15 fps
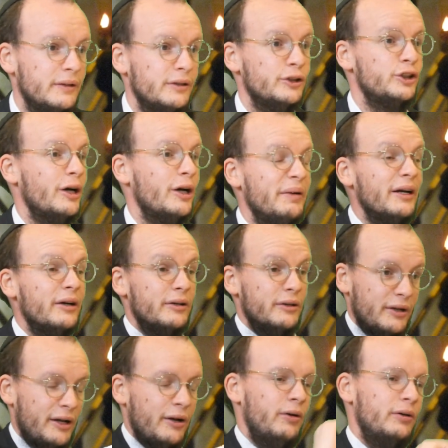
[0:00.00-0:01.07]
Shamir
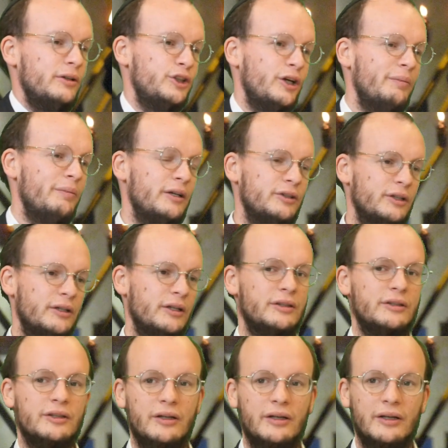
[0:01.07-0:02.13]
did it.